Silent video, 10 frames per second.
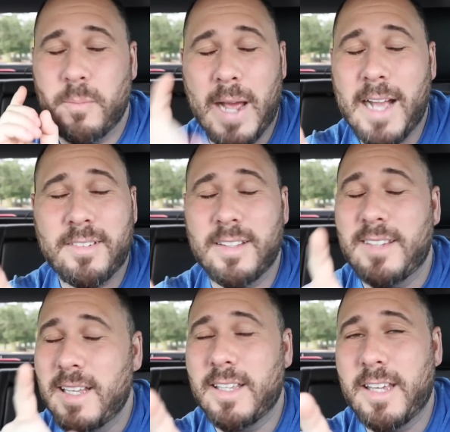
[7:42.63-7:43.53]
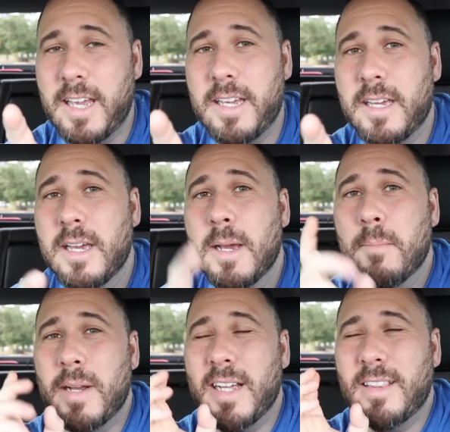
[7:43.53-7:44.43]
has to take the cake.
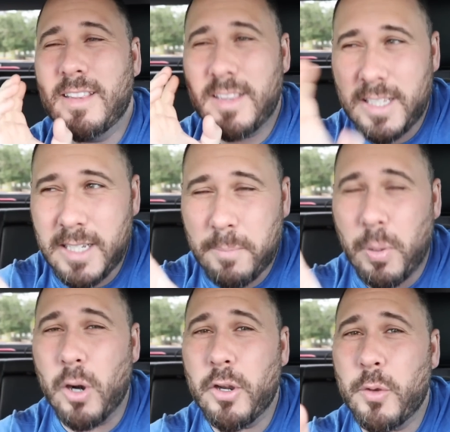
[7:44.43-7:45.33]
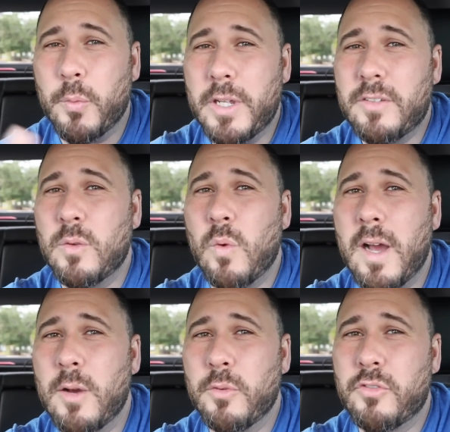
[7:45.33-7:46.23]
But I think part of the reason
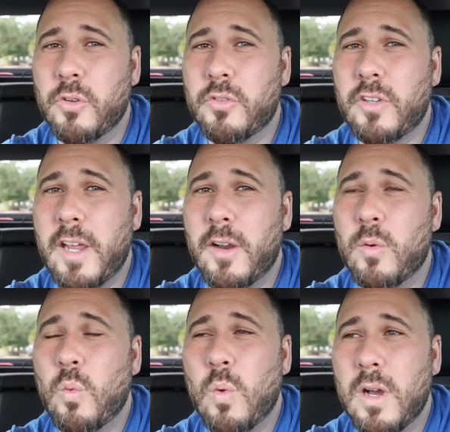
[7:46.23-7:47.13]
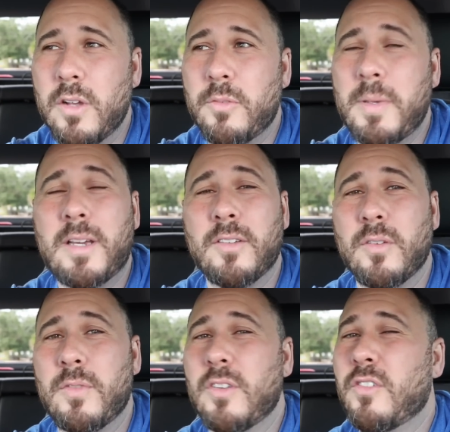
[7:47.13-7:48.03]
why I was so scared was
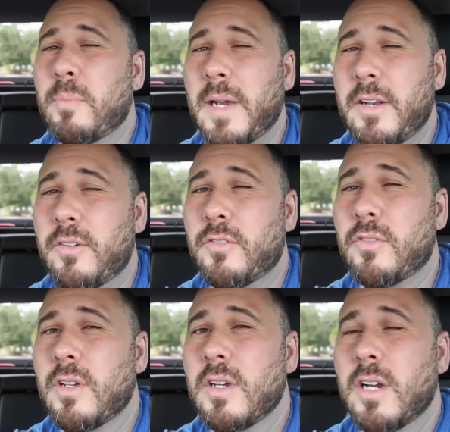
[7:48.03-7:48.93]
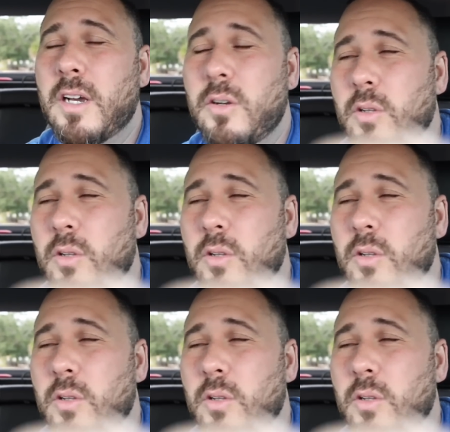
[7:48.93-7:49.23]
because of the spiders. I don't